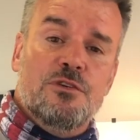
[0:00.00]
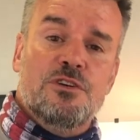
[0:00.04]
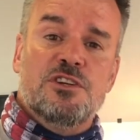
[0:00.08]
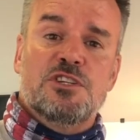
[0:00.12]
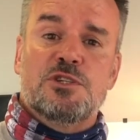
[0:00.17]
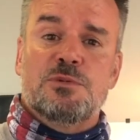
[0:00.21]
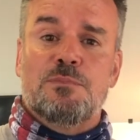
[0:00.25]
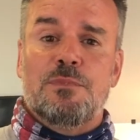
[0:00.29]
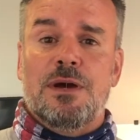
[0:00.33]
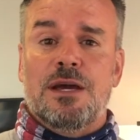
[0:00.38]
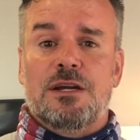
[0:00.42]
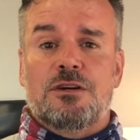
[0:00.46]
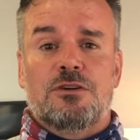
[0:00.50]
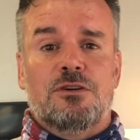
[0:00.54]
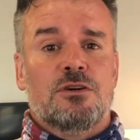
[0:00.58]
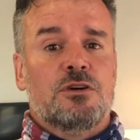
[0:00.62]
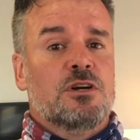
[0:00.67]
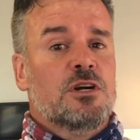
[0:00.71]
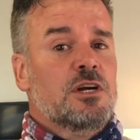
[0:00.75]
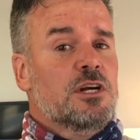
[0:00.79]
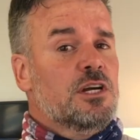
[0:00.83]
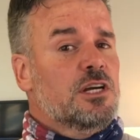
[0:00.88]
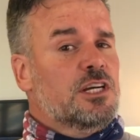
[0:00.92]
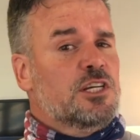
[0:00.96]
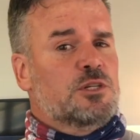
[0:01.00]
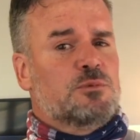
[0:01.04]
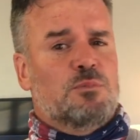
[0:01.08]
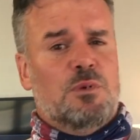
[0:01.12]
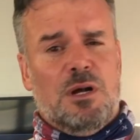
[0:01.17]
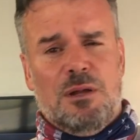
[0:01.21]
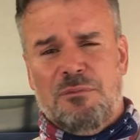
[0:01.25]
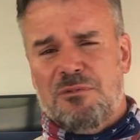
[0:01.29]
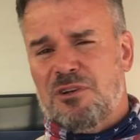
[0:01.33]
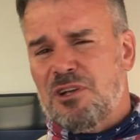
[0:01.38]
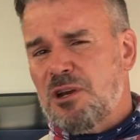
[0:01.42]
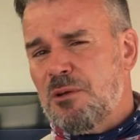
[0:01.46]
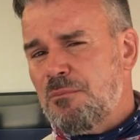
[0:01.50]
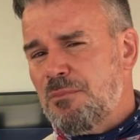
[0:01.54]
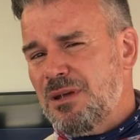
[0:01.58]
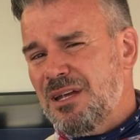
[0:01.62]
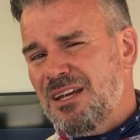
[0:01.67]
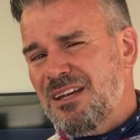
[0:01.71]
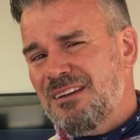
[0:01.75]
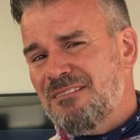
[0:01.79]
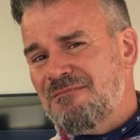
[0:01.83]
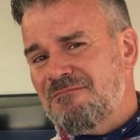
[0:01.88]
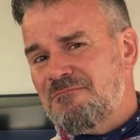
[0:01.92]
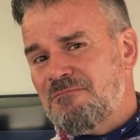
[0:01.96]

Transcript: inspector. It's probably going to be